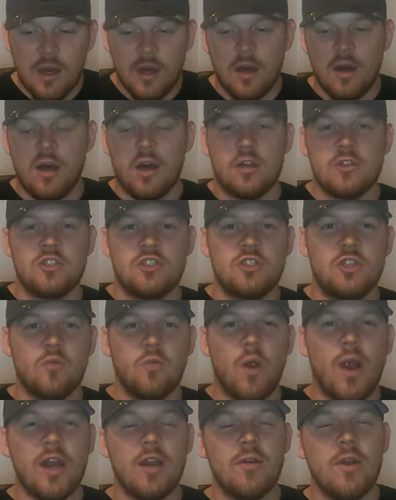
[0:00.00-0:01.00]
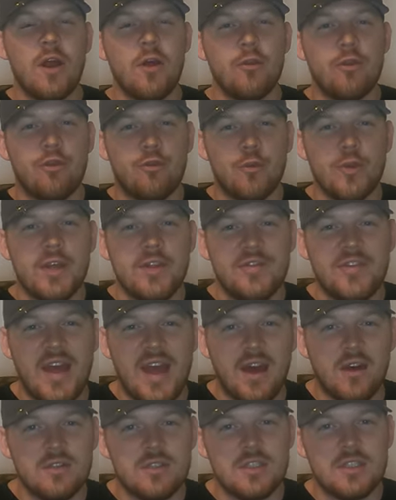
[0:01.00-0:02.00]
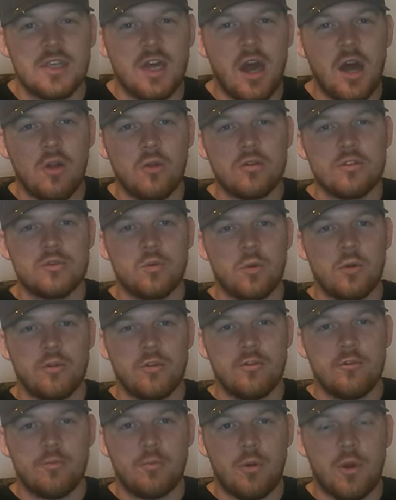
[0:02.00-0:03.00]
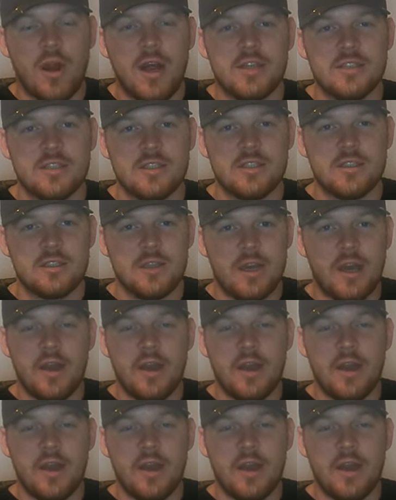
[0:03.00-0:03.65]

Right around $3,000 worth of prizes.